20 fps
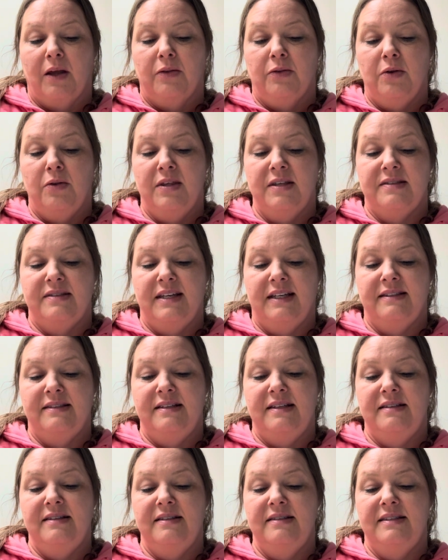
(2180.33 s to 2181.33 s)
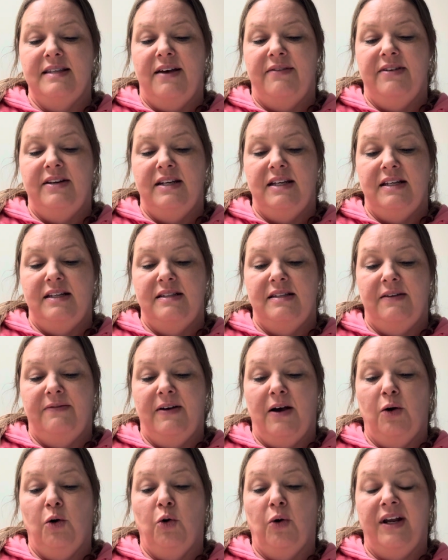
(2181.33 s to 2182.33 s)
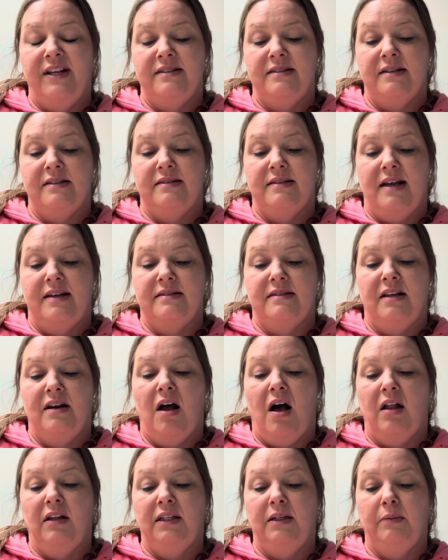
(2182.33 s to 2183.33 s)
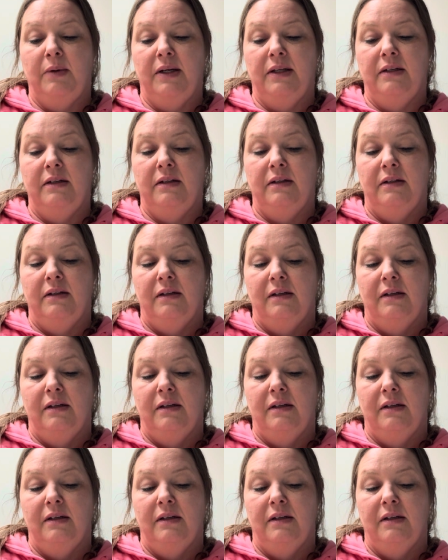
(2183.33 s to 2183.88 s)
Through the 60s and 70s, he found great success in Hollywood.